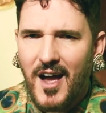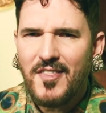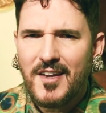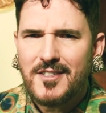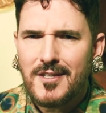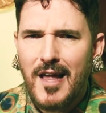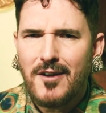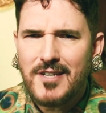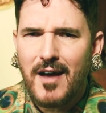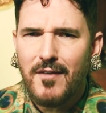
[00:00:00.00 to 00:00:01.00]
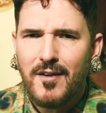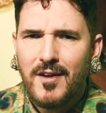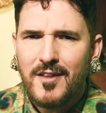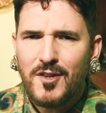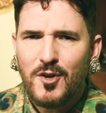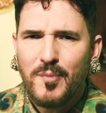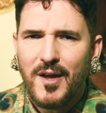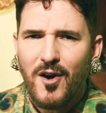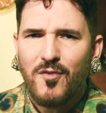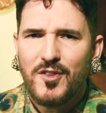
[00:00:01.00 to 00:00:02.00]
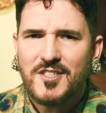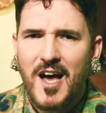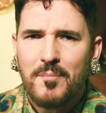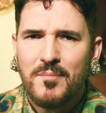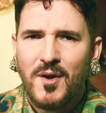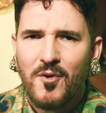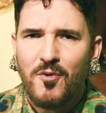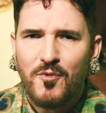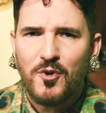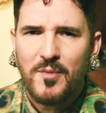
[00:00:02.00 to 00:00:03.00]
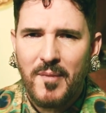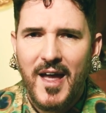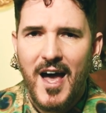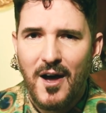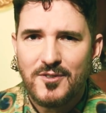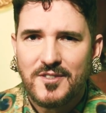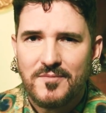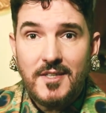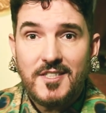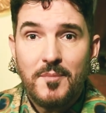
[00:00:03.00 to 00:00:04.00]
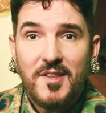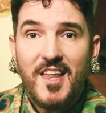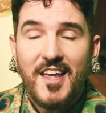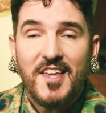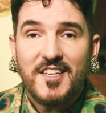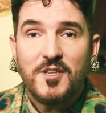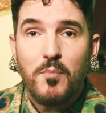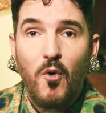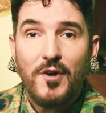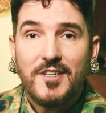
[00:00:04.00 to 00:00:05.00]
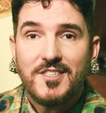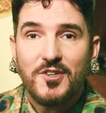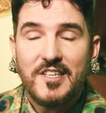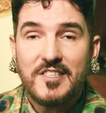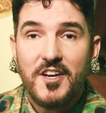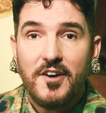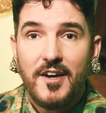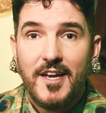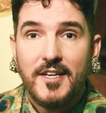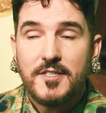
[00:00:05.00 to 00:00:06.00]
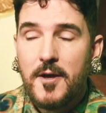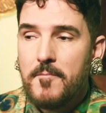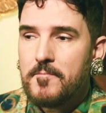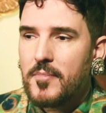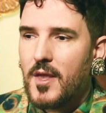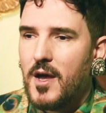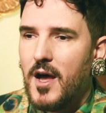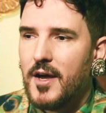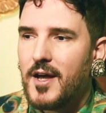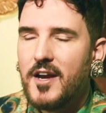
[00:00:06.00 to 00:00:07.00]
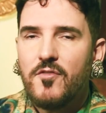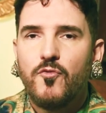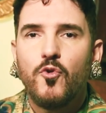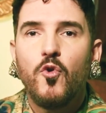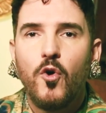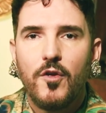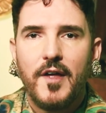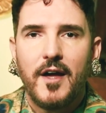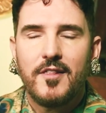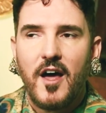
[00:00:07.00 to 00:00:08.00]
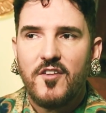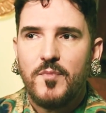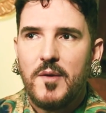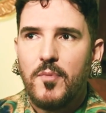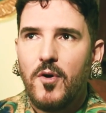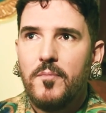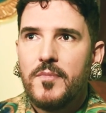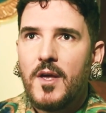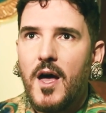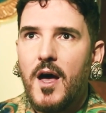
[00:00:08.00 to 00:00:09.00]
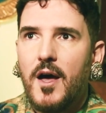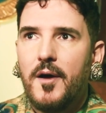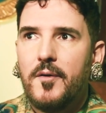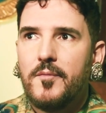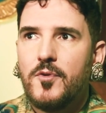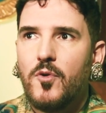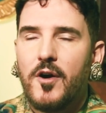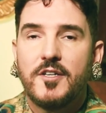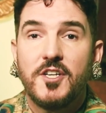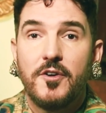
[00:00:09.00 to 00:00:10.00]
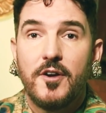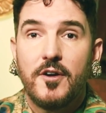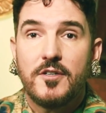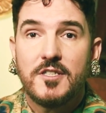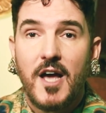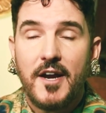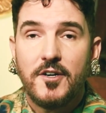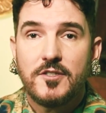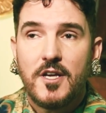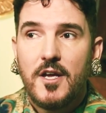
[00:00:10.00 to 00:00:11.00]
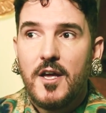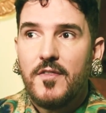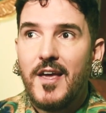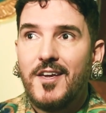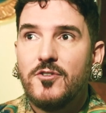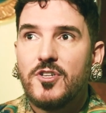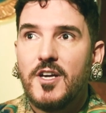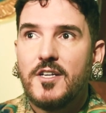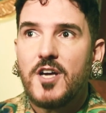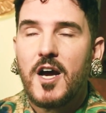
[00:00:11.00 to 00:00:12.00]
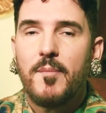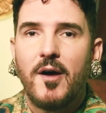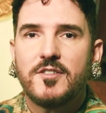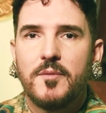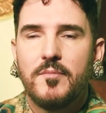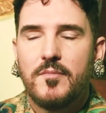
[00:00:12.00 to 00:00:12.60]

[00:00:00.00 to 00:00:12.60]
I think it's allowed to have a little bit over-the-top mirror room in my house. Something that I think is important to consider is a kind of rule that a lot of people who are interior designers, they usually talk about